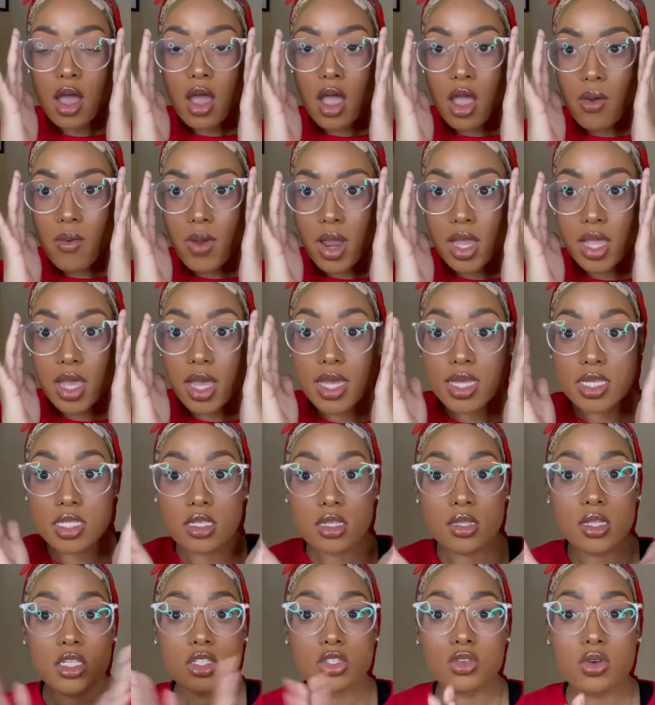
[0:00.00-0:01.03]
All right, guys.
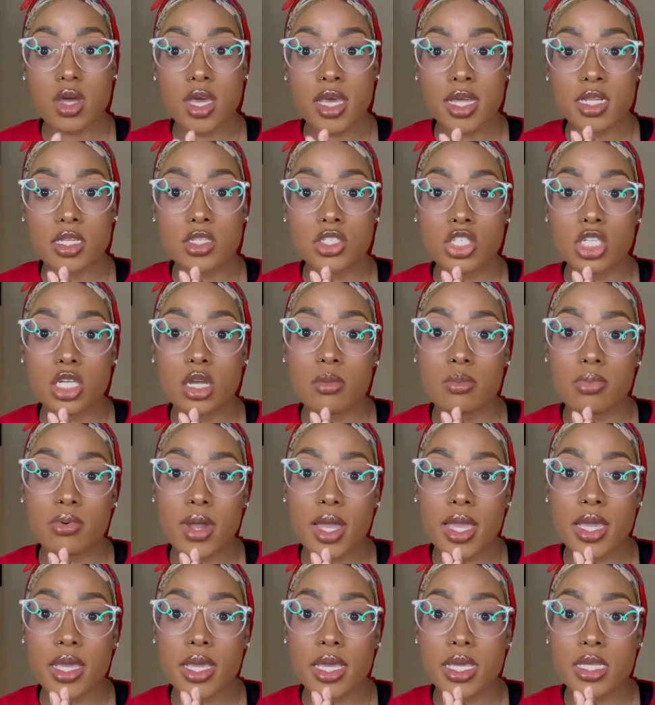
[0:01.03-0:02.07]
So let's go ahead and jump
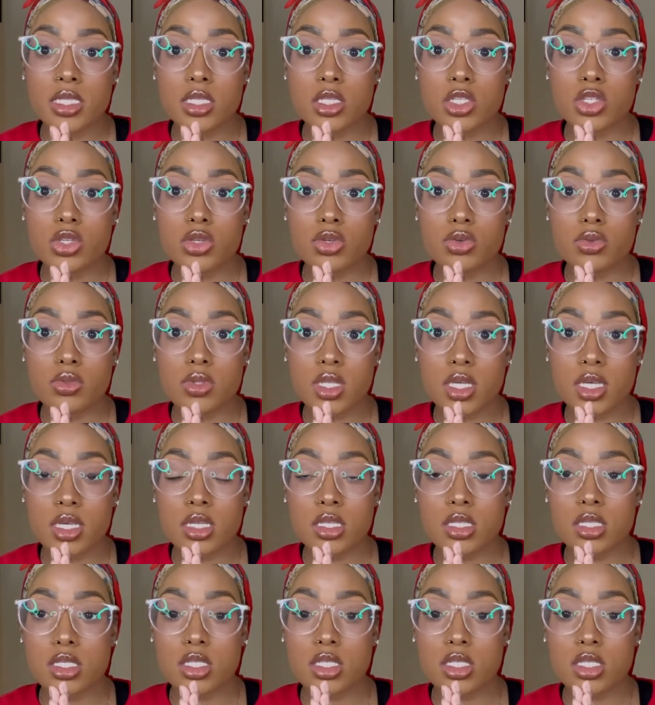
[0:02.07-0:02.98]
right into this.